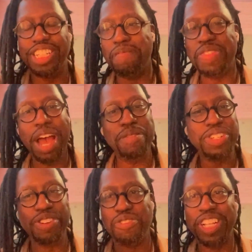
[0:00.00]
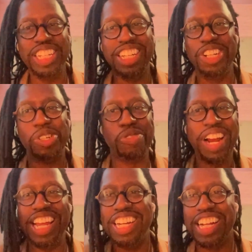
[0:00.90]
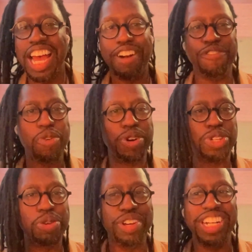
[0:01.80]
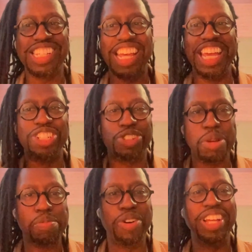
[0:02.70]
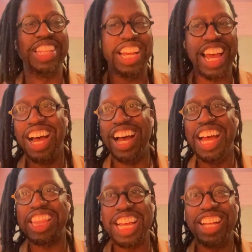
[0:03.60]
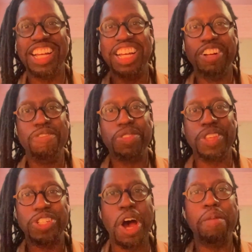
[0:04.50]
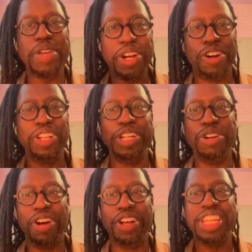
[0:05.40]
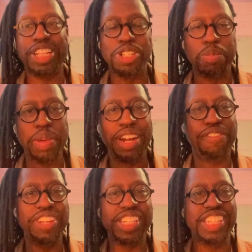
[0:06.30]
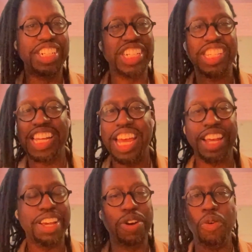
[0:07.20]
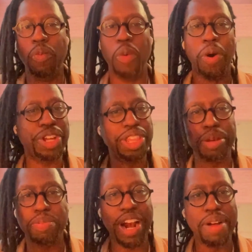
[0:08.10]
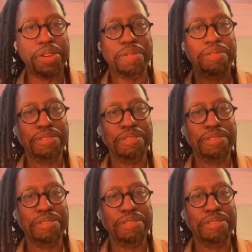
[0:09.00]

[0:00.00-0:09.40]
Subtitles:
That was a really great kind of fortuitous entry point that kind of, I think, taught me early on that there's benefits in just like working the problem.